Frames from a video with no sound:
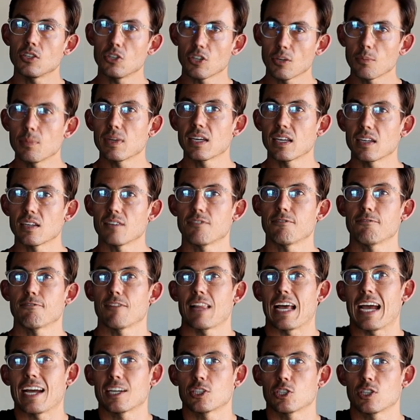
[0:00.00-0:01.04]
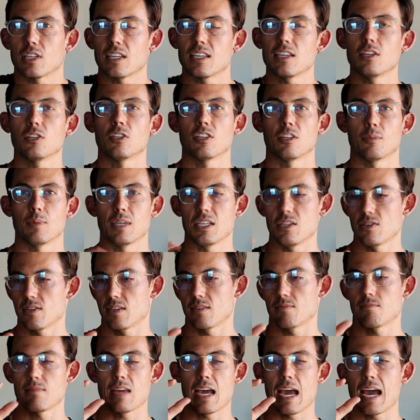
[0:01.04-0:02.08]
you can begin to flash the heel a little bit. You
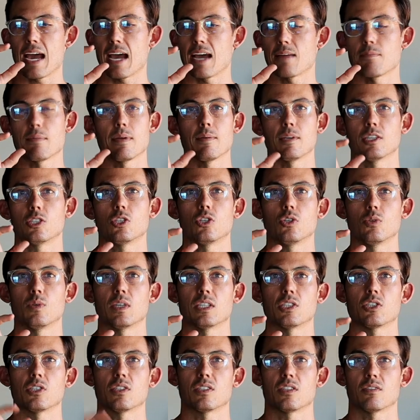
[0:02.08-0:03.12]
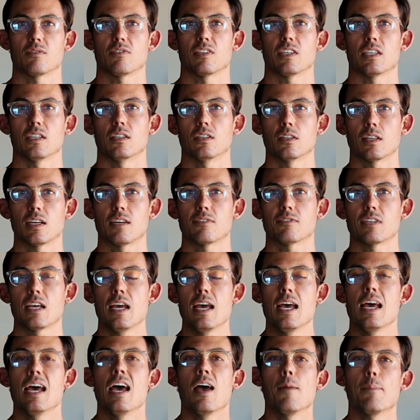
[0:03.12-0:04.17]
can add maybe 2 inches of heel lift,
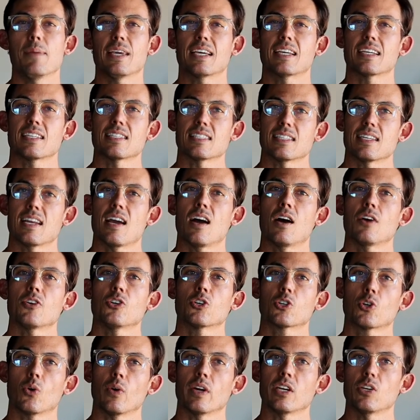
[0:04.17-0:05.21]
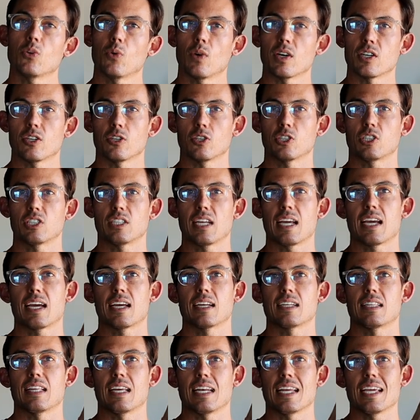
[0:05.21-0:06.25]
because now you're going to
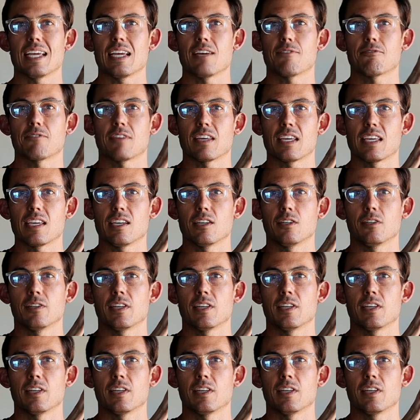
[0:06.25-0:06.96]
understand that if the heel